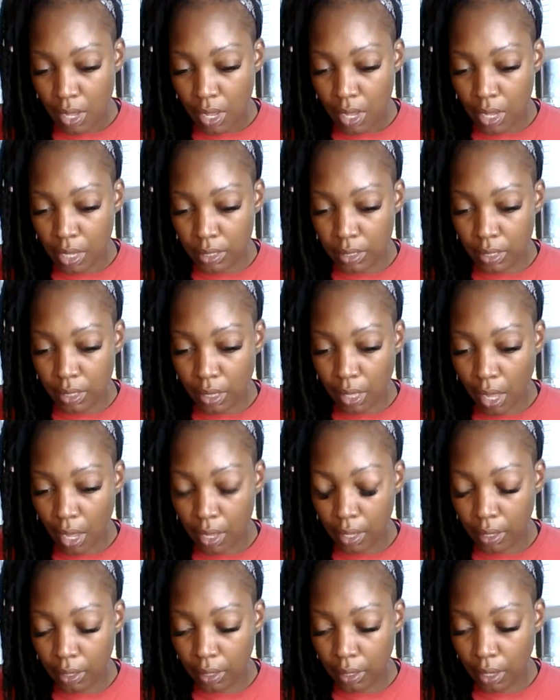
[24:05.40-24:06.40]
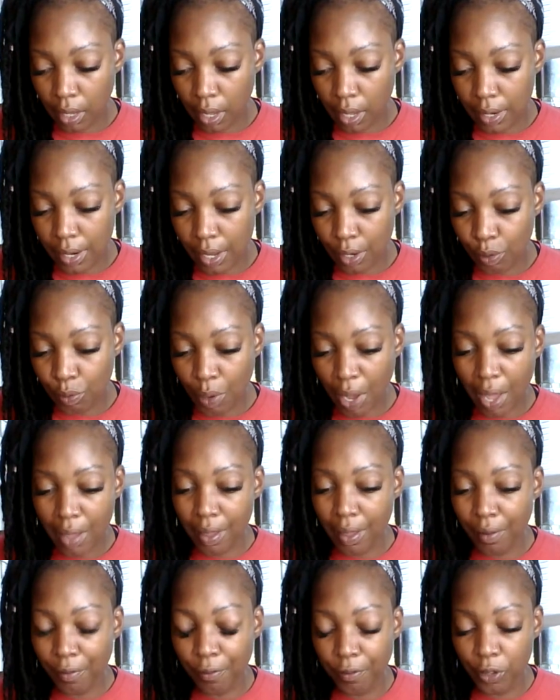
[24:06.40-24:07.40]
it's like and i don't I,
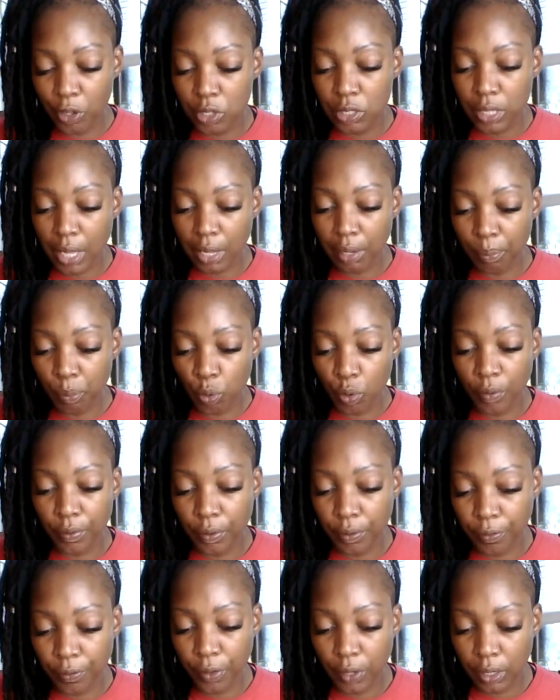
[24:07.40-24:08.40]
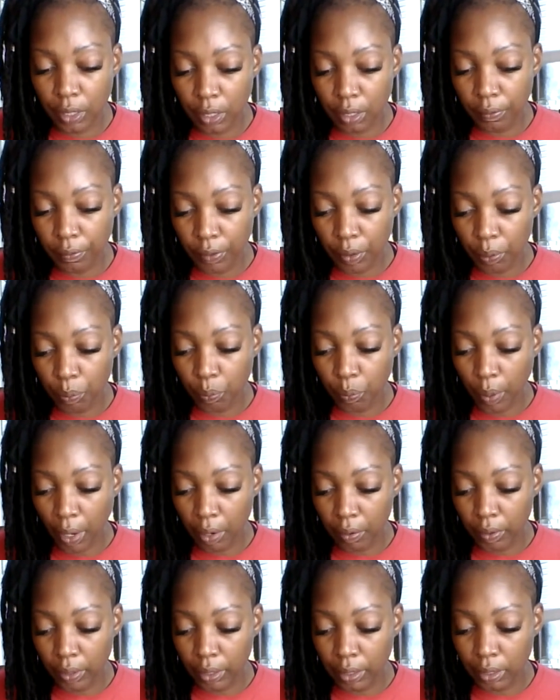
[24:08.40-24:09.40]
it feels like more of a feeling of them
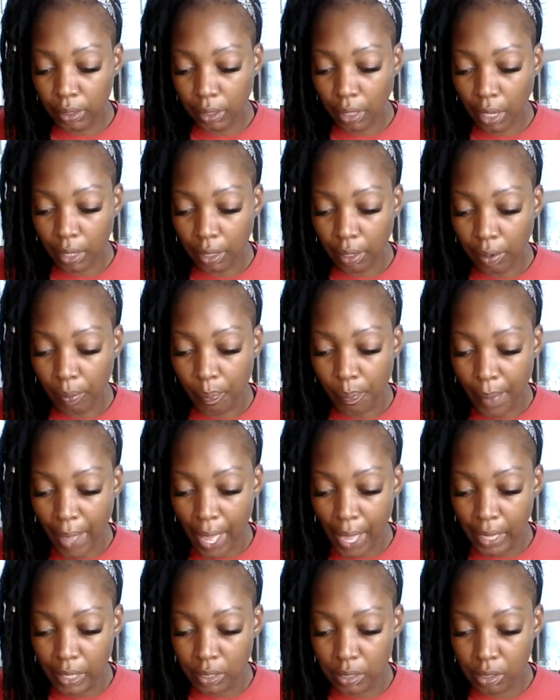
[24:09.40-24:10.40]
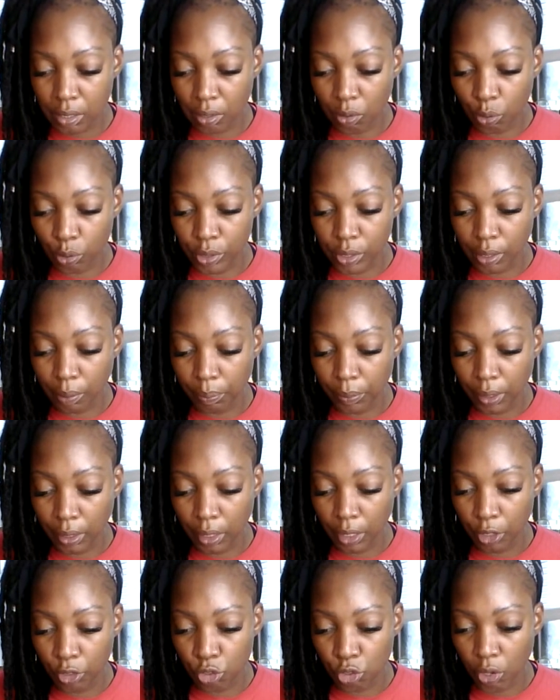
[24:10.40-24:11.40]
wearing like a mask or something
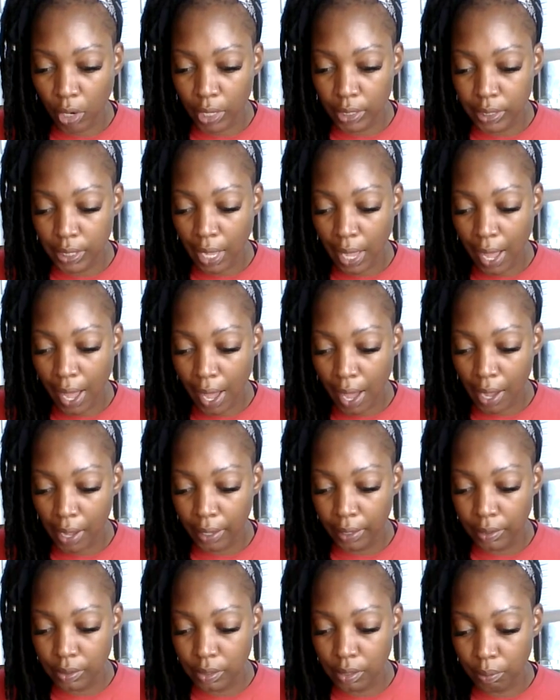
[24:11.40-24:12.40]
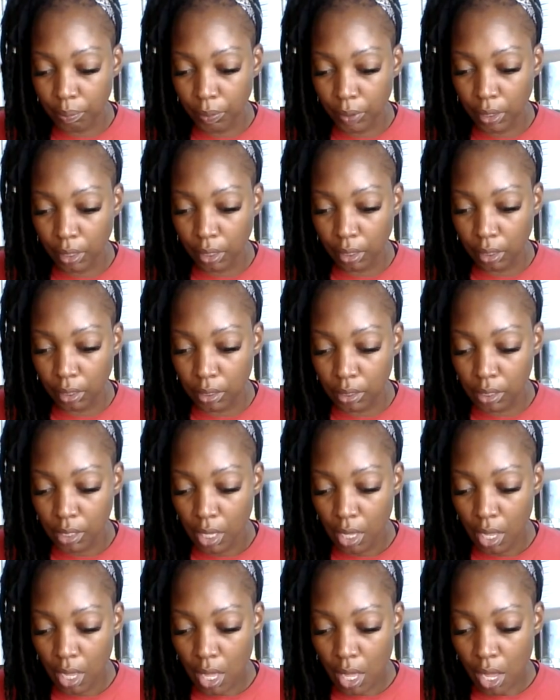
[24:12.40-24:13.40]
here trying to hide some things
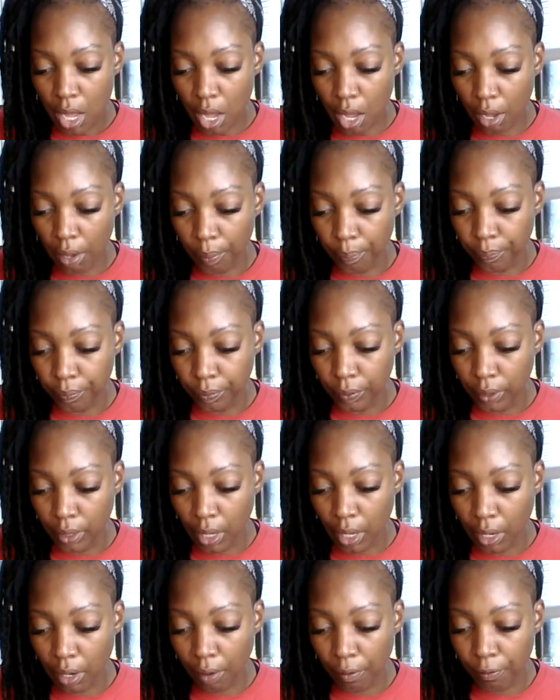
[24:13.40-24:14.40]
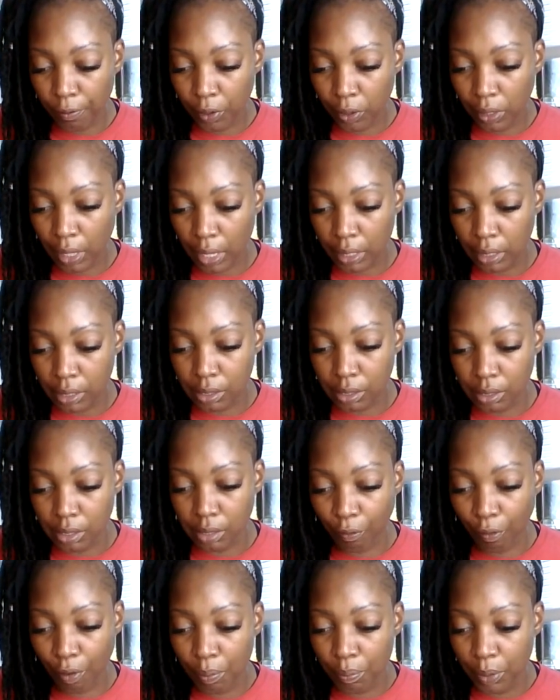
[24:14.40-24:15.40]
um and i feel like it's
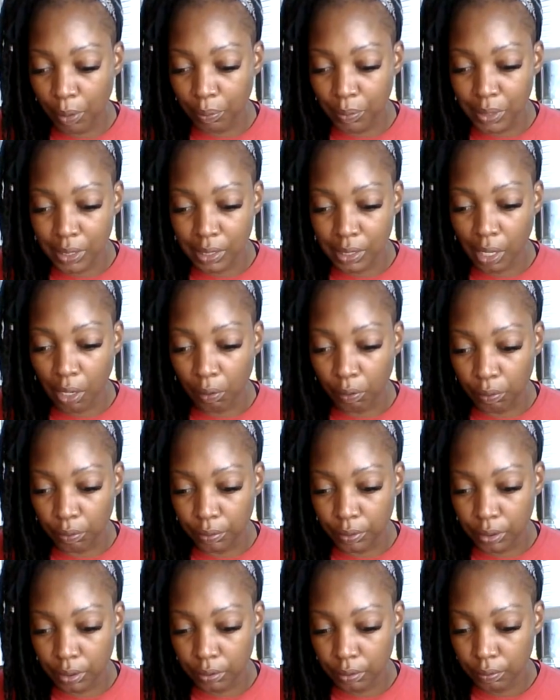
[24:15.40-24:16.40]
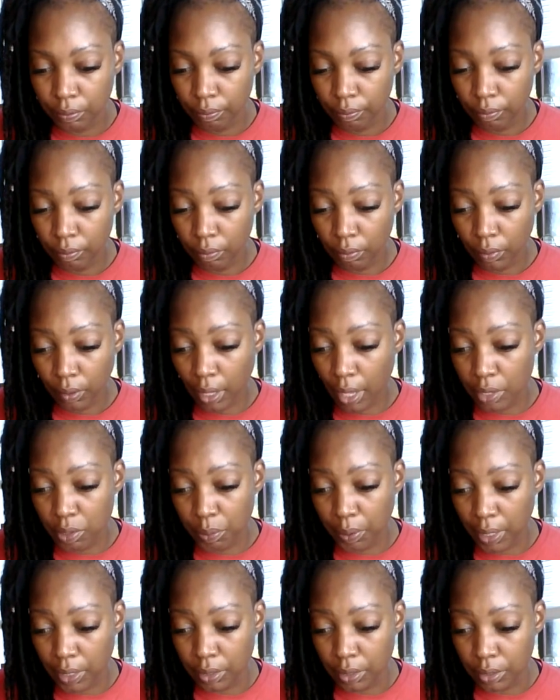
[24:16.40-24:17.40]
from themselves that's
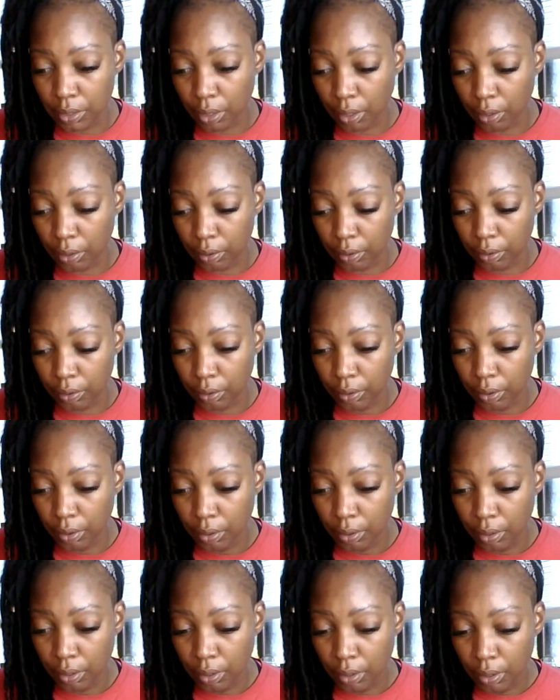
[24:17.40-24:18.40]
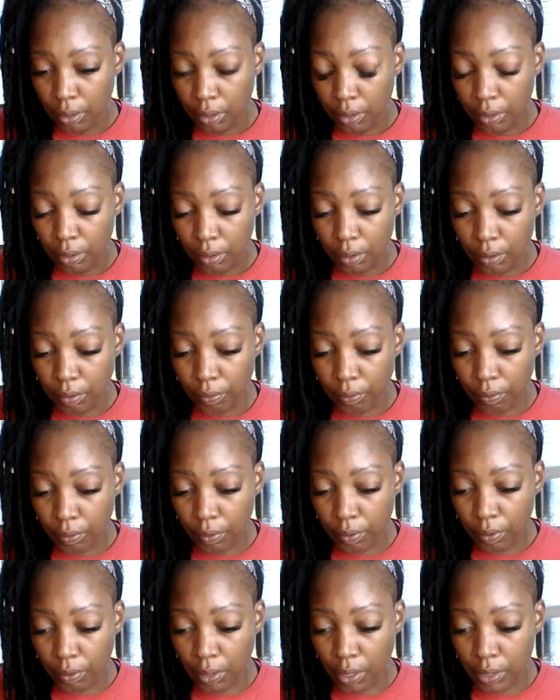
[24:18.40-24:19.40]
what i just heard
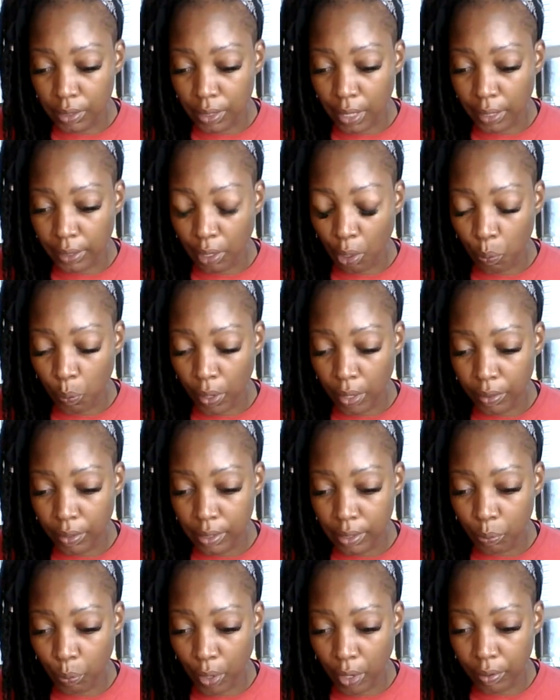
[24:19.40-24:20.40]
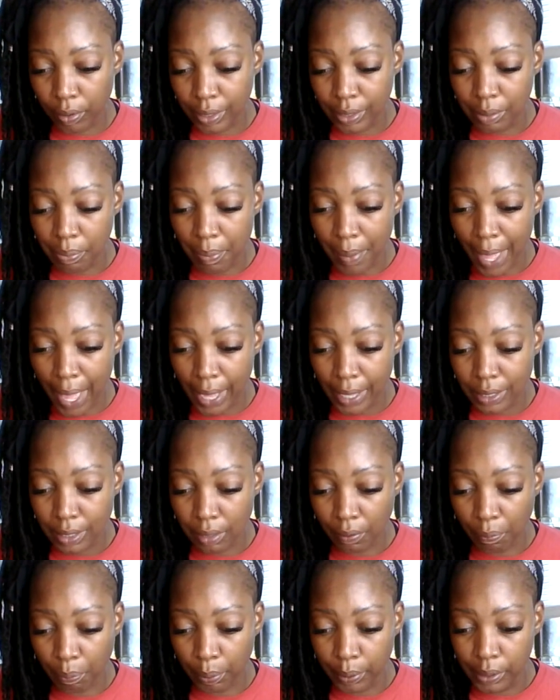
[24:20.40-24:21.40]
it's like they wear, the, wear this mask
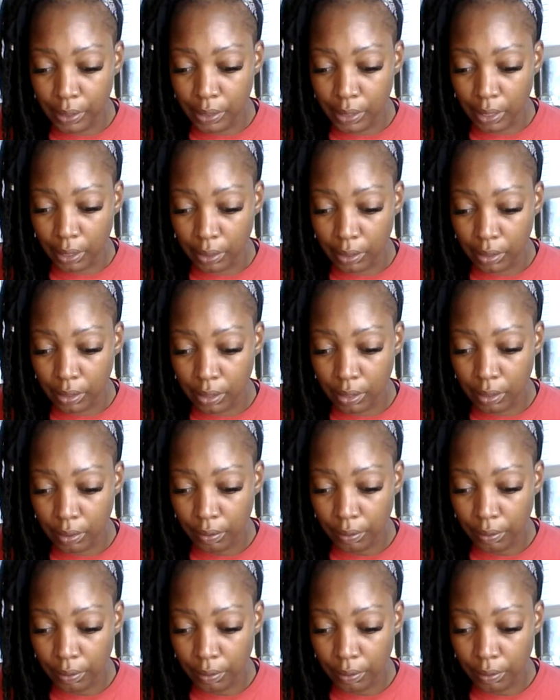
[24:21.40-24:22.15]
of pretense